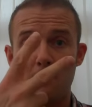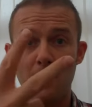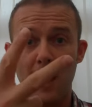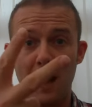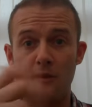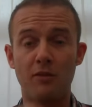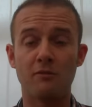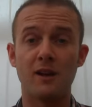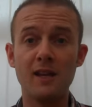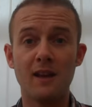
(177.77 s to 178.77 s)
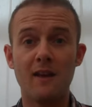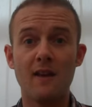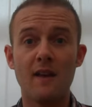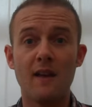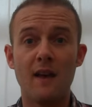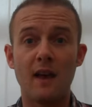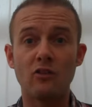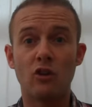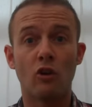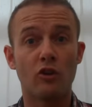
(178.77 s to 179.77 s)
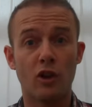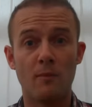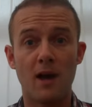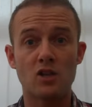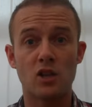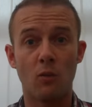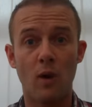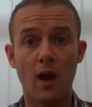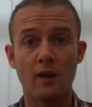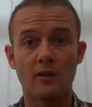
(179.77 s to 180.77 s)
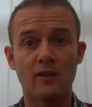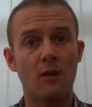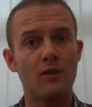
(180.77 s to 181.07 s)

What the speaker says: Part 3 is called Commercial Awareness. Now,